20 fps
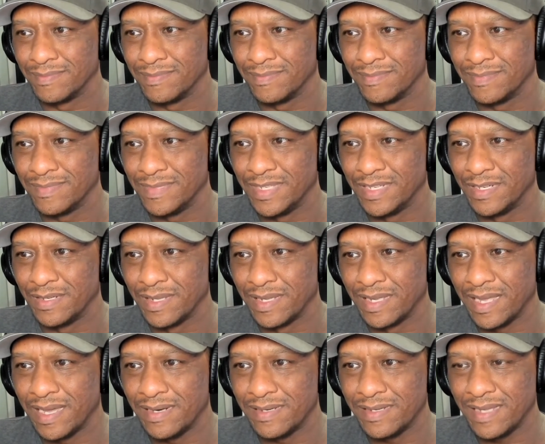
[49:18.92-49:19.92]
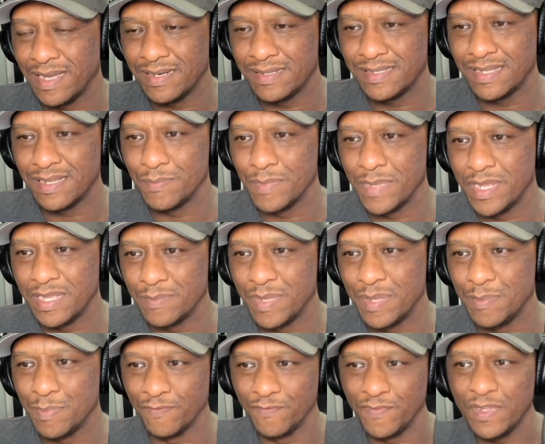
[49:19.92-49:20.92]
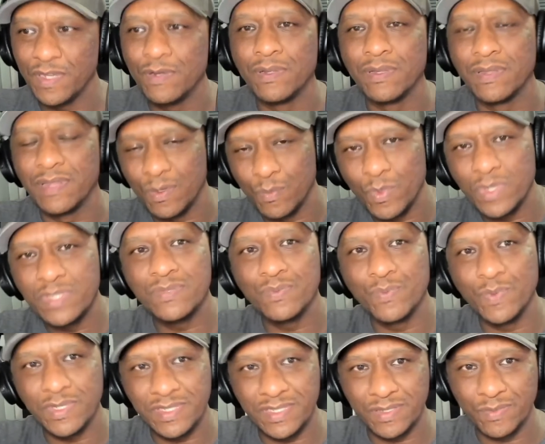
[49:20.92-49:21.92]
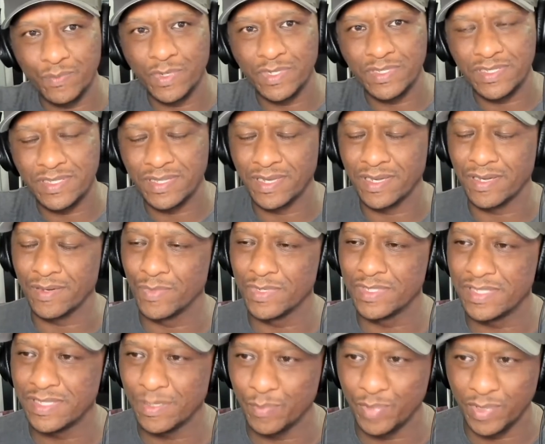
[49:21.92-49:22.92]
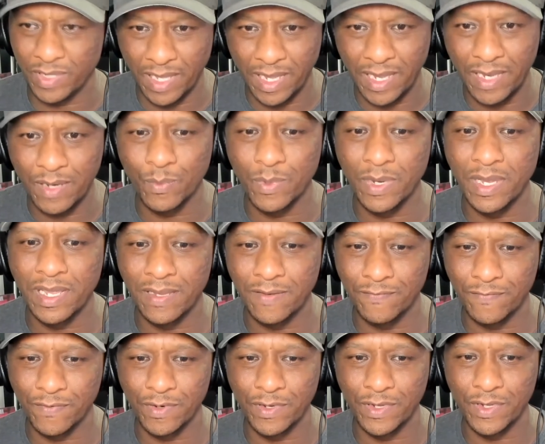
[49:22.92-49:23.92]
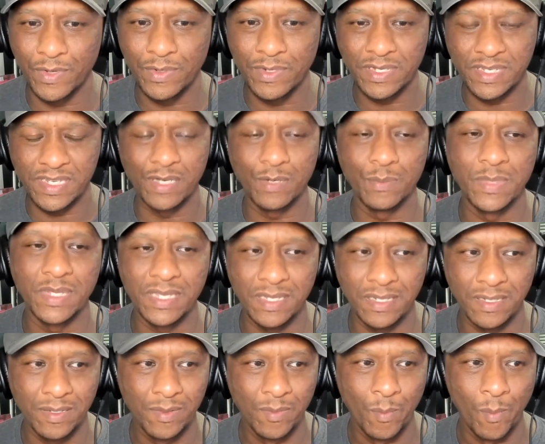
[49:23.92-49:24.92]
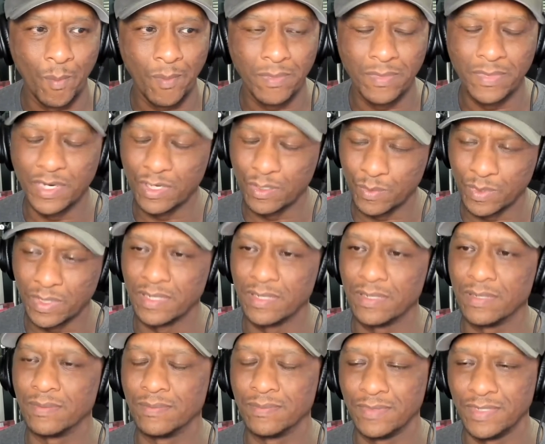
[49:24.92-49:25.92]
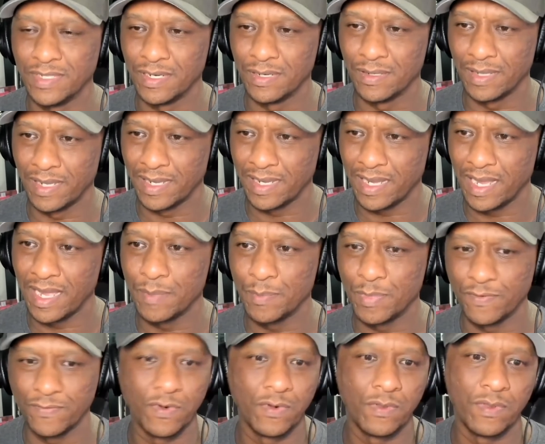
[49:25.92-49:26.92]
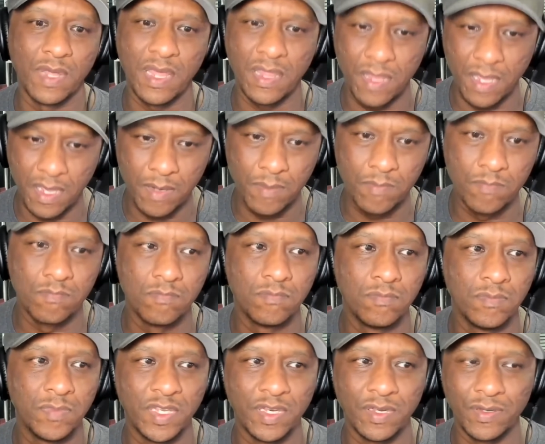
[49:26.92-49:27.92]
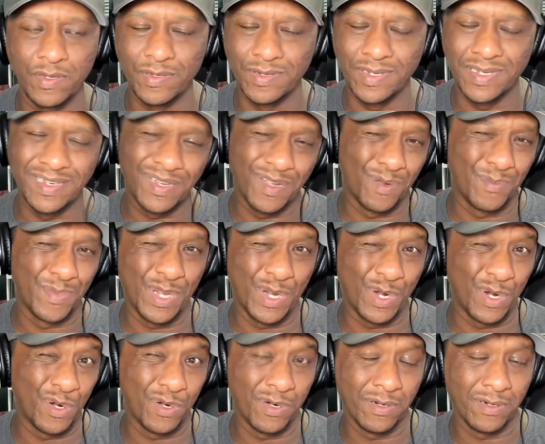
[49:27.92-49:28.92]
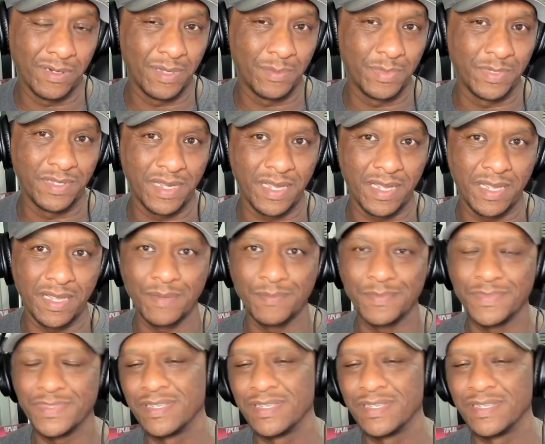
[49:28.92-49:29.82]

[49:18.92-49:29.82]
like, how does that make people feel? And then what's the polite way for you to tell me, no, Will, like, I prefer they, them, you did call me her a couple times.